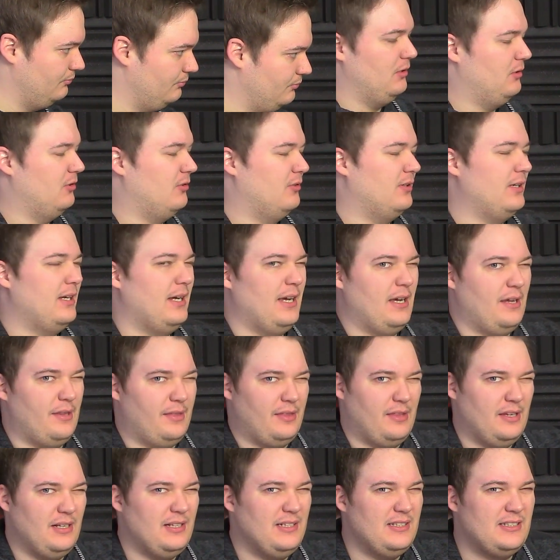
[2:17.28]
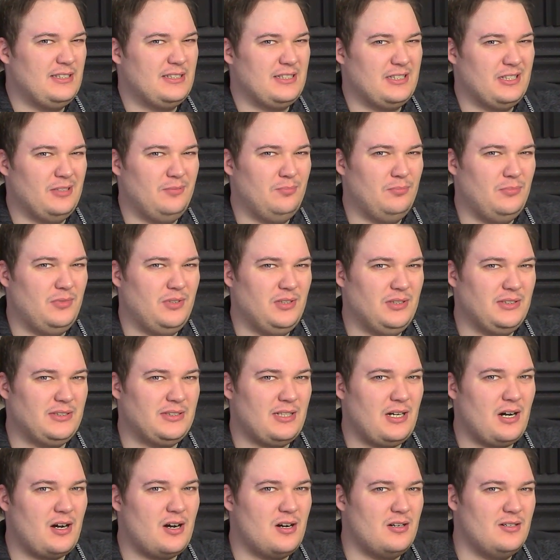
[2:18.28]
Okay, these cymbals
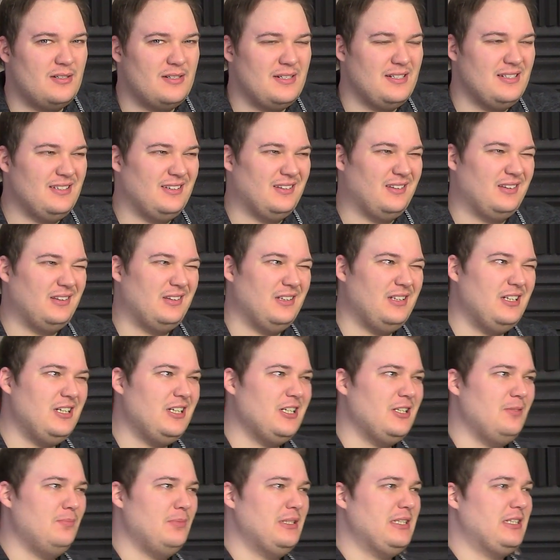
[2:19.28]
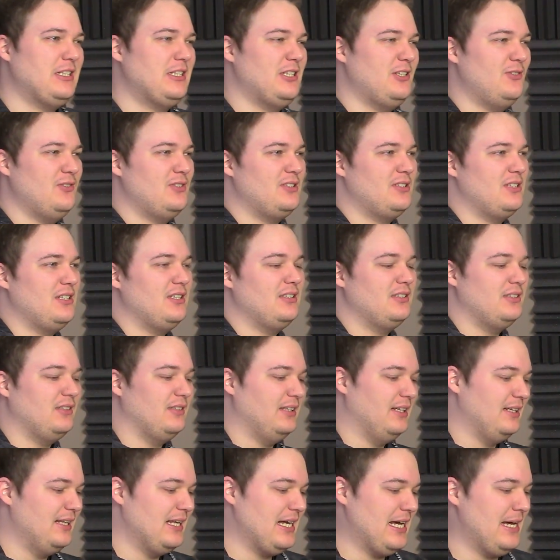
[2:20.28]
are a little bit too
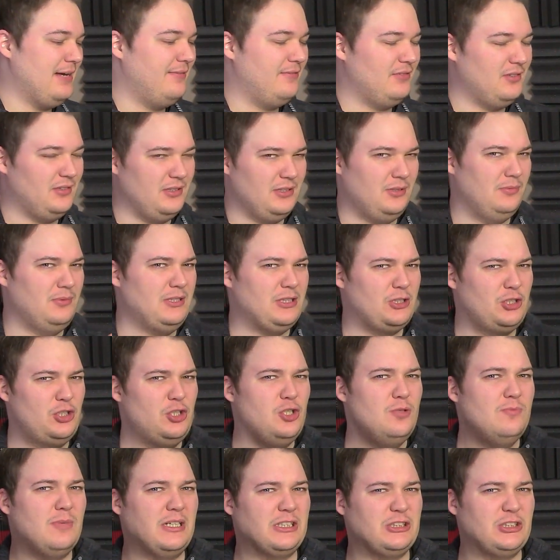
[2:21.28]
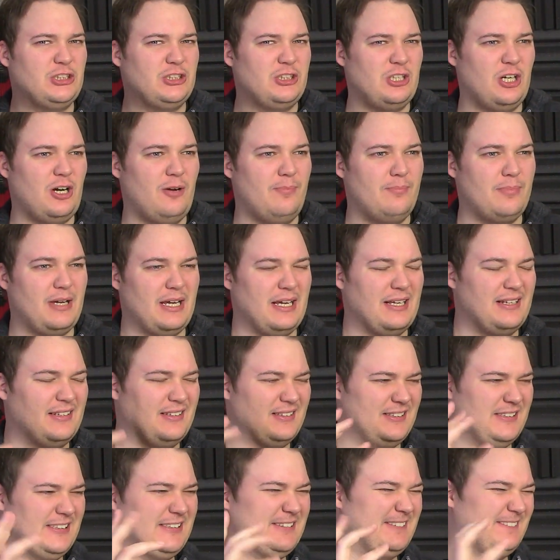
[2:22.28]
sizzly. They have a little bit too much top
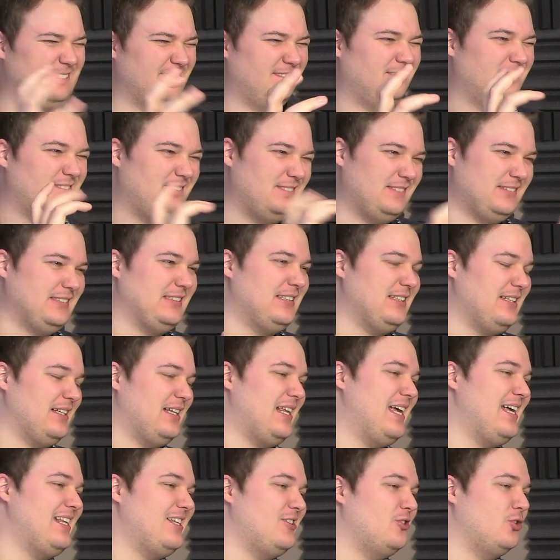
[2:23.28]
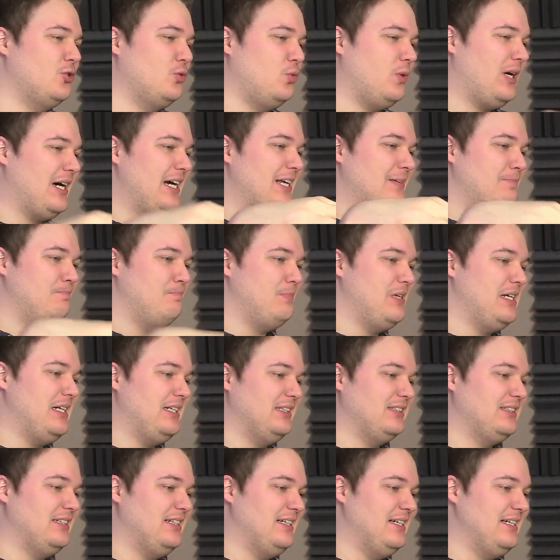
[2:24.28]
end and they don't quite
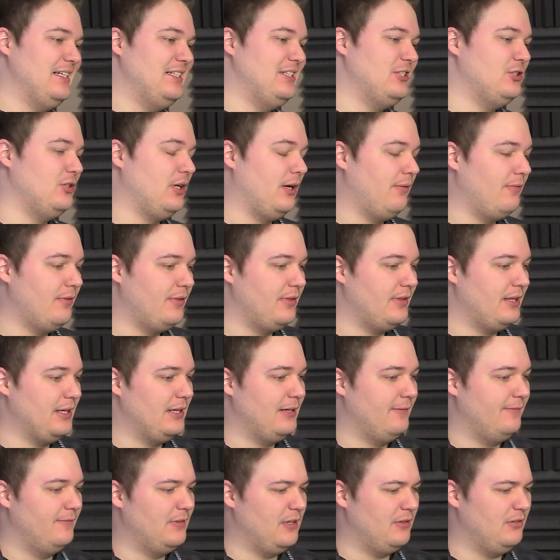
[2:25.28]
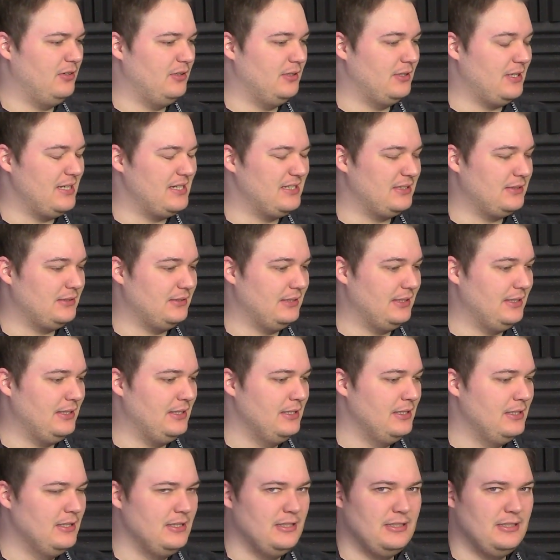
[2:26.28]
melt into everything very nicely.